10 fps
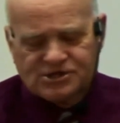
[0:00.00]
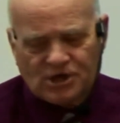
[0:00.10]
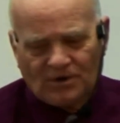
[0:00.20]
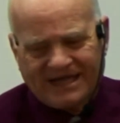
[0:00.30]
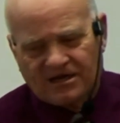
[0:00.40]

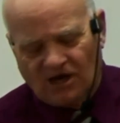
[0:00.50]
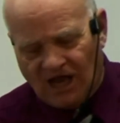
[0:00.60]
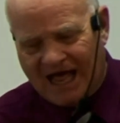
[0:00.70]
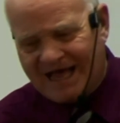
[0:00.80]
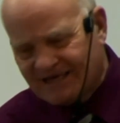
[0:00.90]
so in
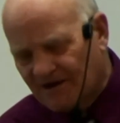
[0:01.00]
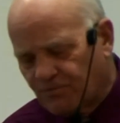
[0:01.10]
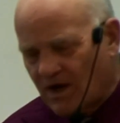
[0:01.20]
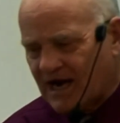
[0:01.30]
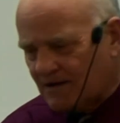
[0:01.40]
light of
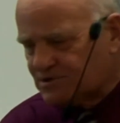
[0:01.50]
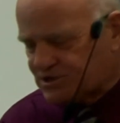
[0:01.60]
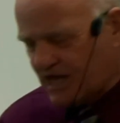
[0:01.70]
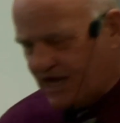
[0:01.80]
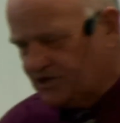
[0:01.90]
what I'm
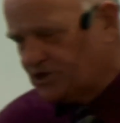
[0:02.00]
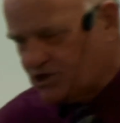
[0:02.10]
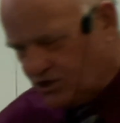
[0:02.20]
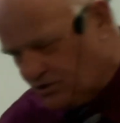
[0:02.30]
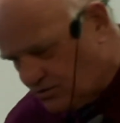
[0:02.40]
saying to
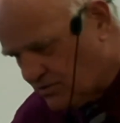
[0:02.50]
you,